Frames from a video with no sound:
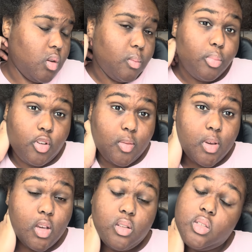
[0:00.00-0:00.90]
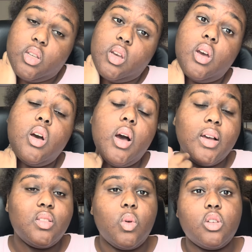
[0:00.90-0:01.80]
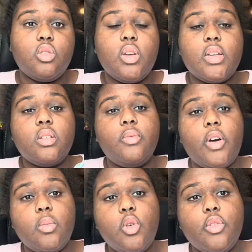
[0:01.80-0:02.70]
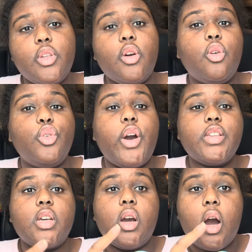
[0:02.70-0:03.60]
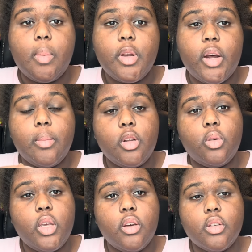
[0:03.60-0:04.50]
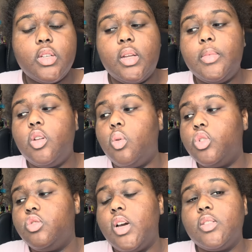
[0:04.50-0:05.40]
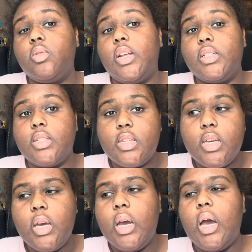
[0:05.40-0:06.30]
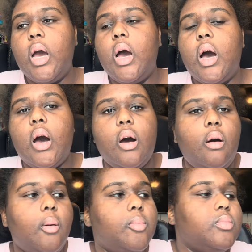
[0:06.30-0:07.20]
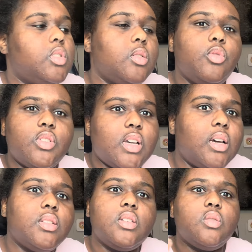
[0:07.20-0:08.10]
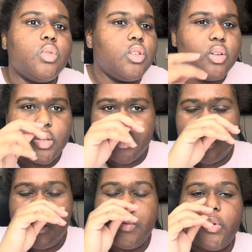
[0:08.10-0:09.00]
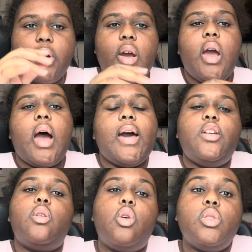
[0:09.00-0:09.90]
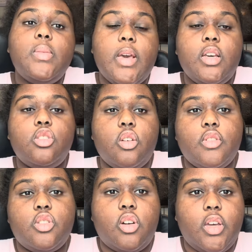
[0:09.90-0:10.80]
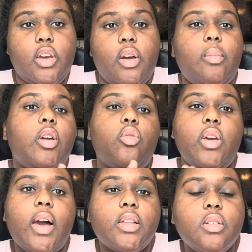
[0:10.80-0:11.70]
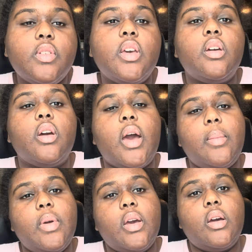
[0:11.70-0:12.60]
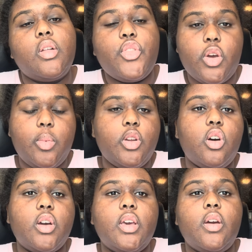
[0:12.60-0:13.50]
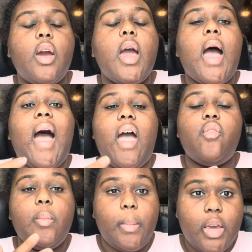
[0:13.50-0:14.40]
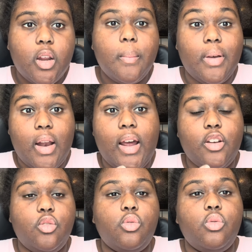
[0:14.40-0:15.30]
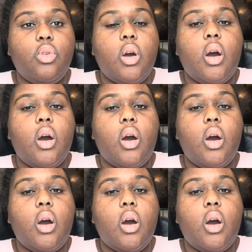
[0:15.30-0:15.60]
pre-mades as well. So you guys can follow me over there, or you guys can comment down below here to let me know what you guys would like to see. Tell me what sizes, what you guys are looking for. I don't only make service dog gear. I make reactive gear. I make therapy dog gear. I haven't made it, but I do